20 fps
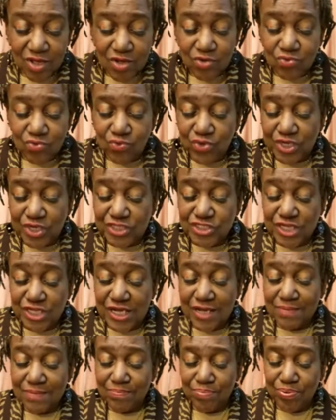rich
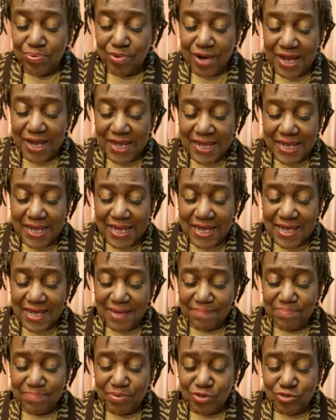in
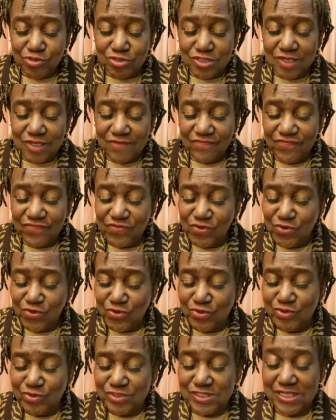brain boosting
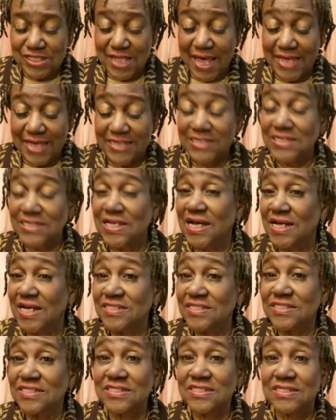foods like
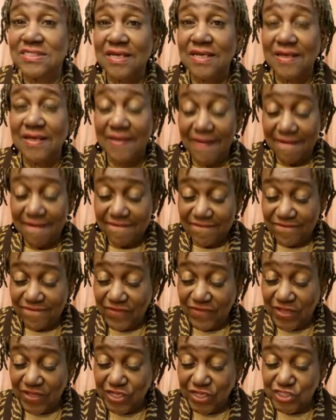nuts,
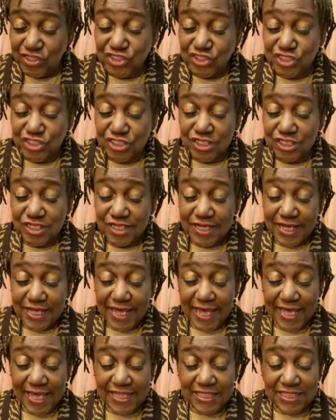fish,
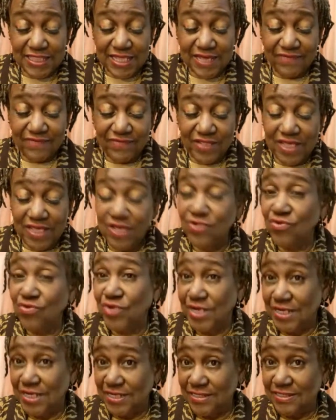and leafy
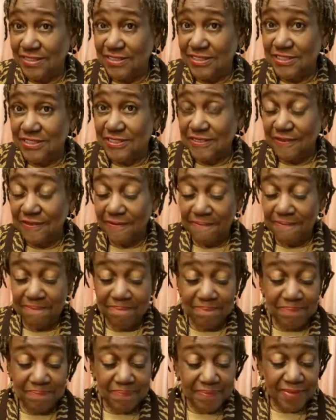greens.
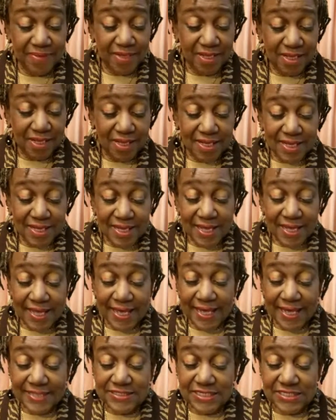
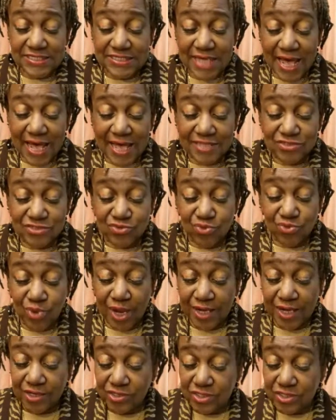Exercise
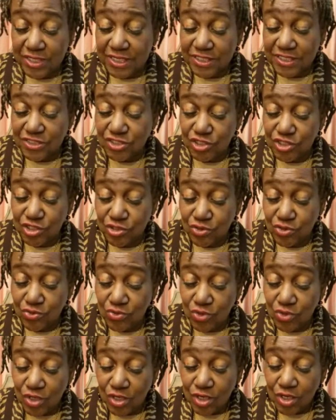regularly to
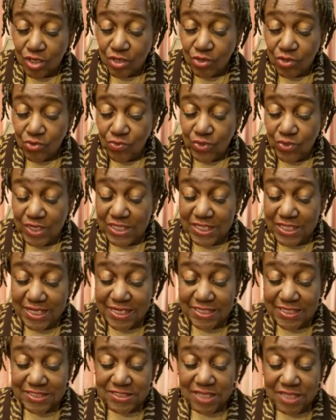
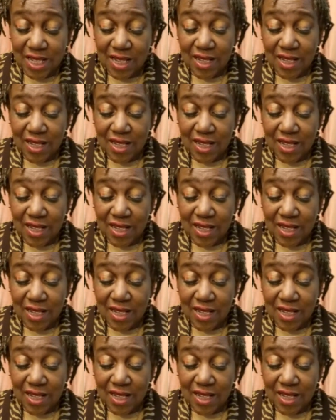release